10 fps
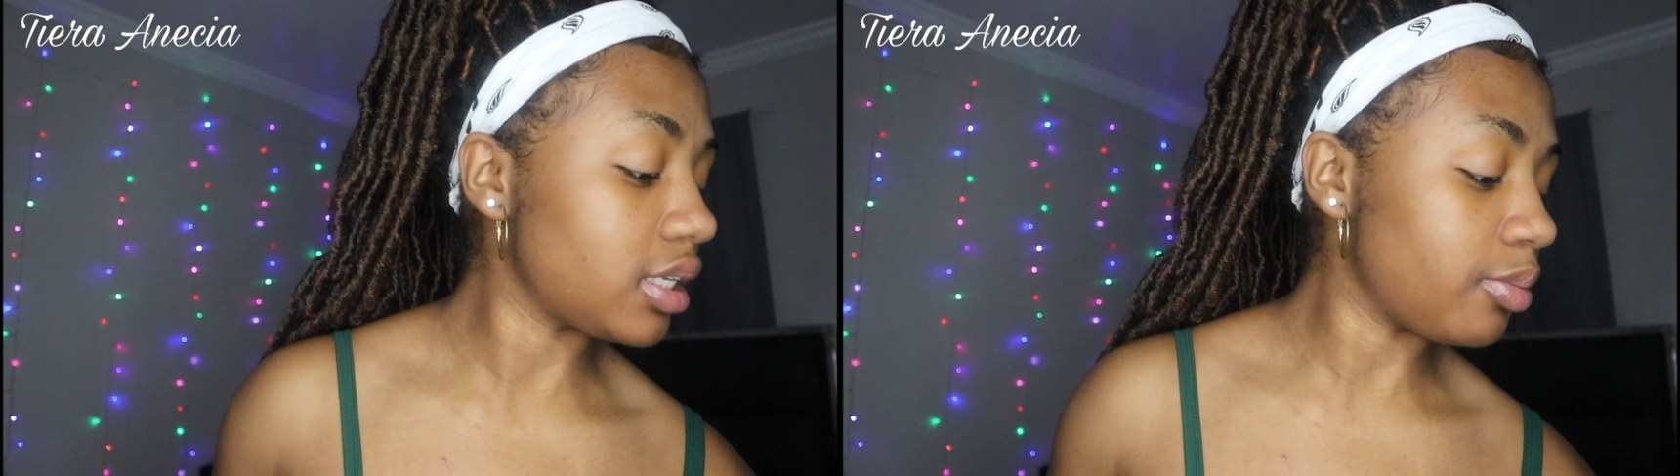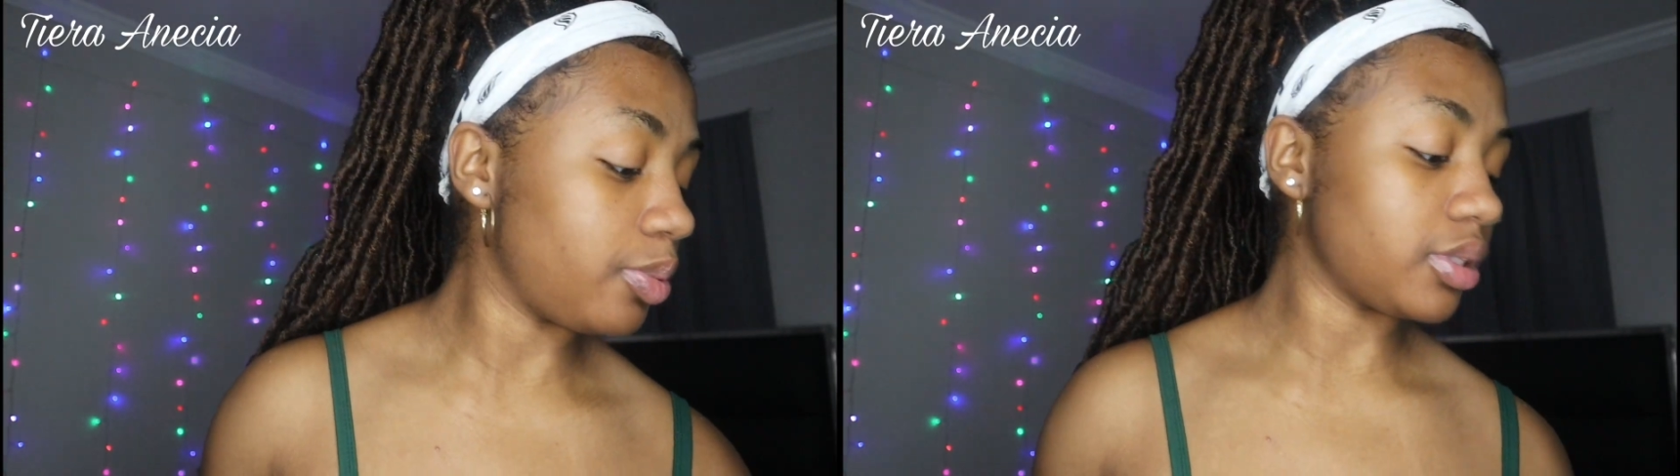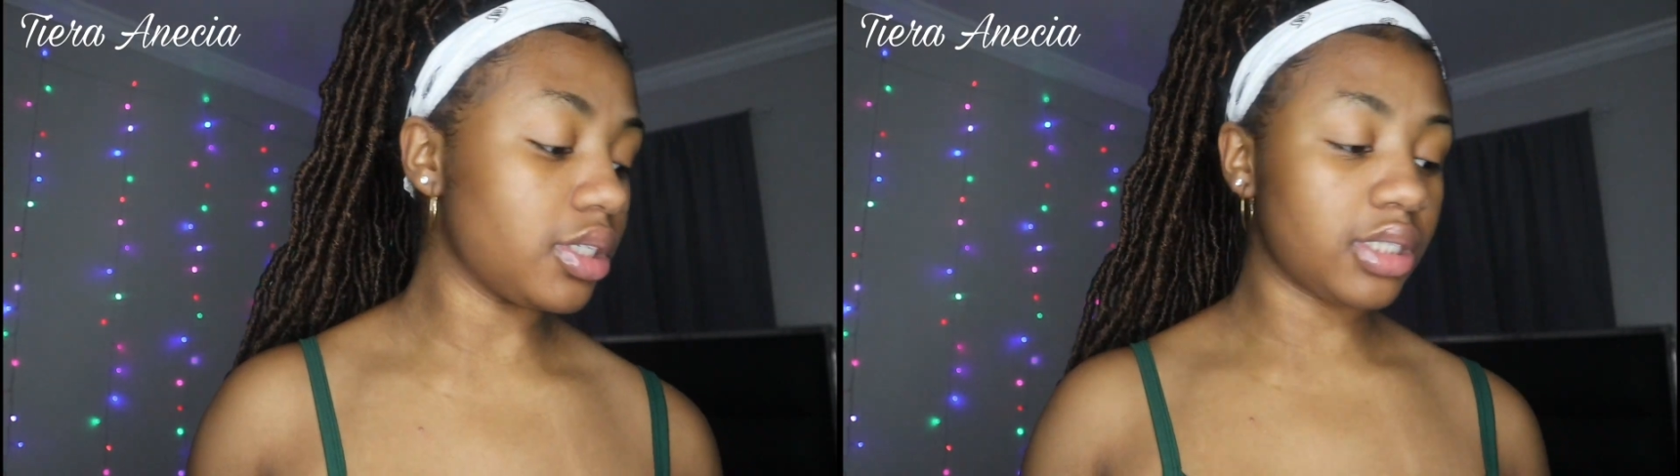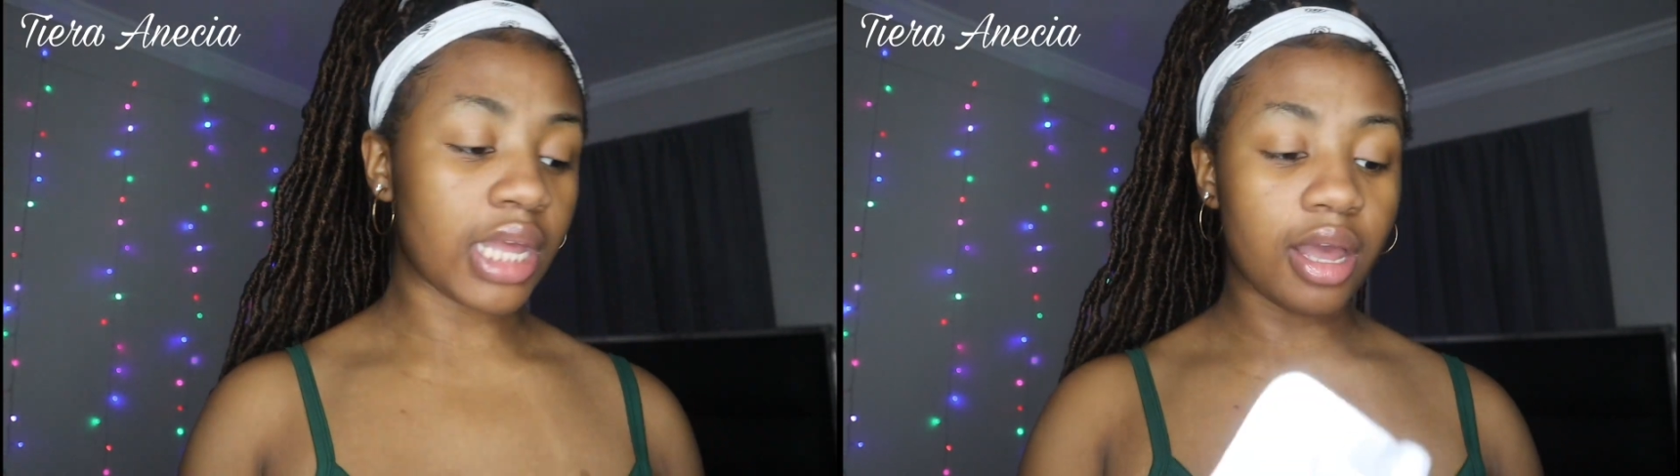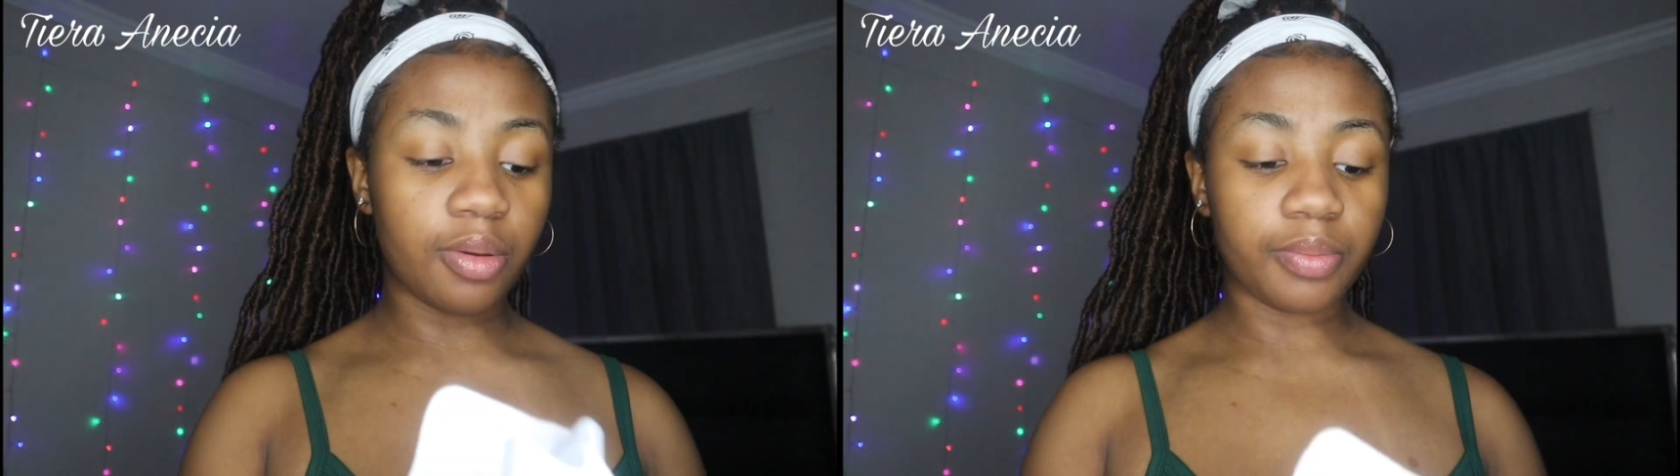Let me put this
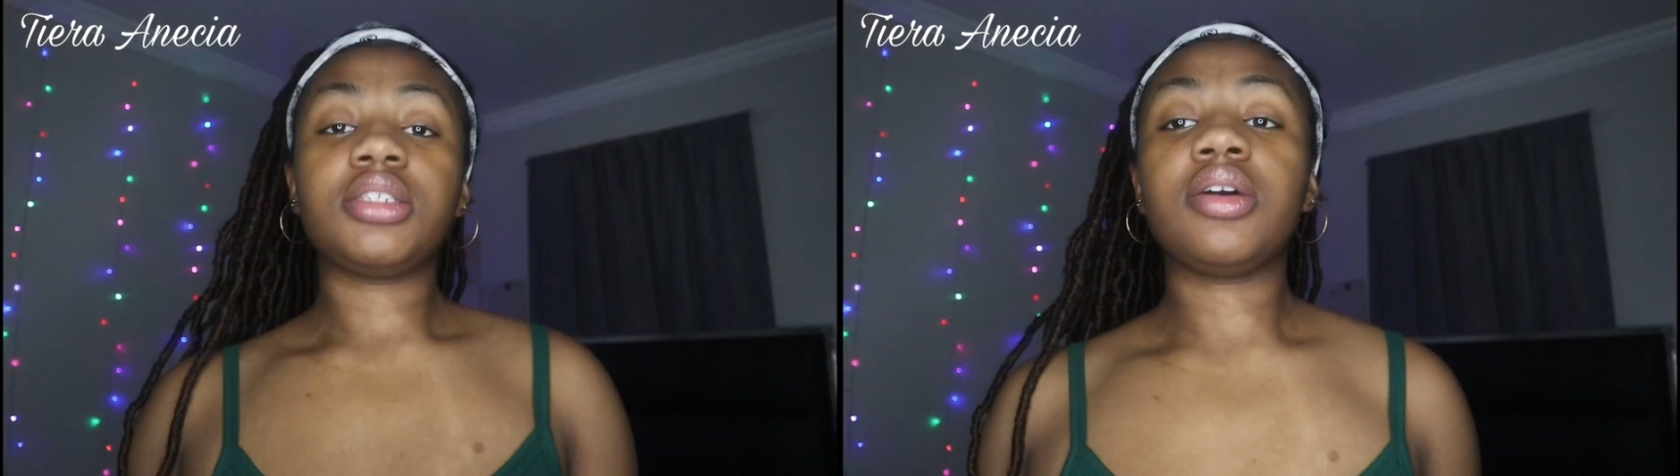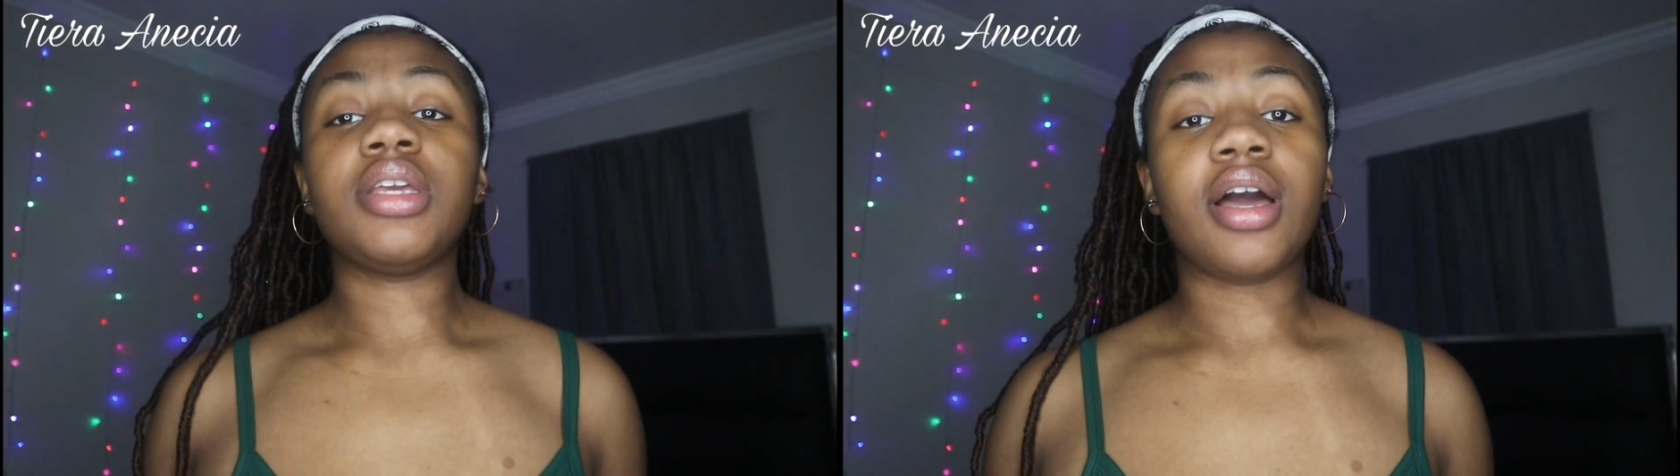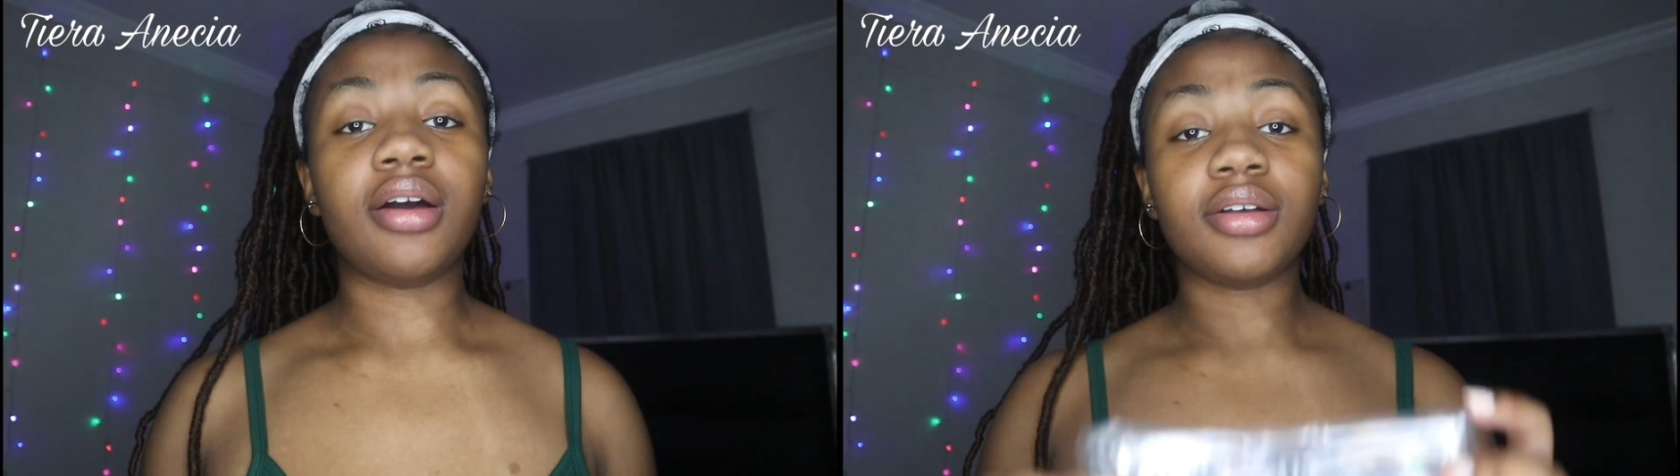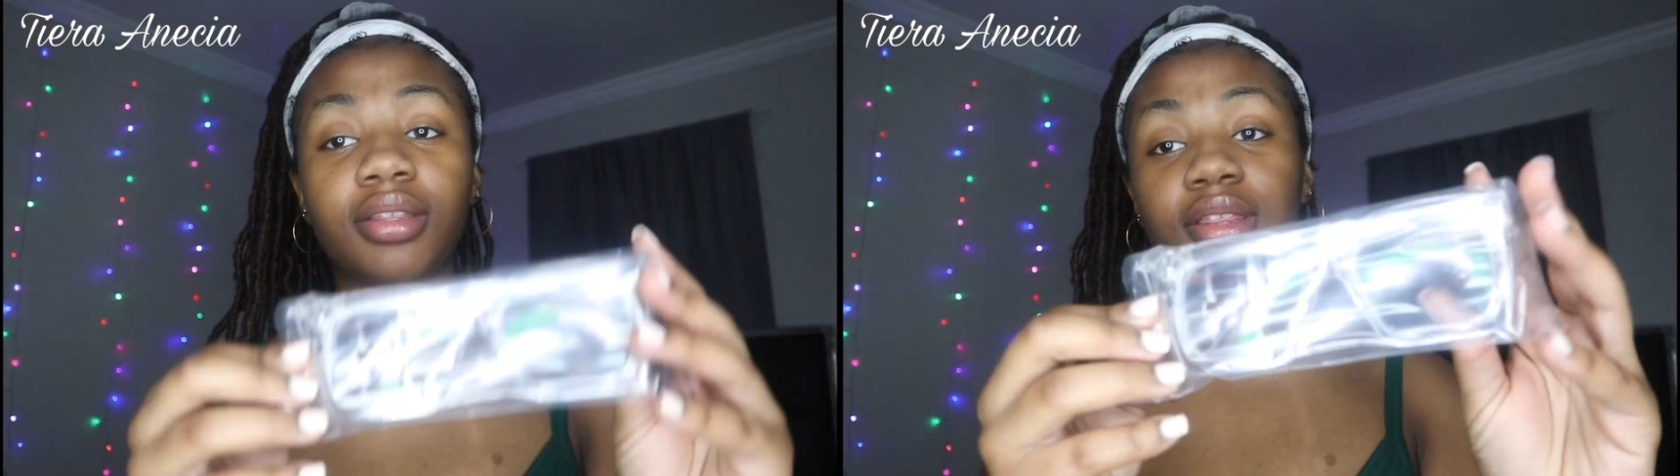down. So, y'all,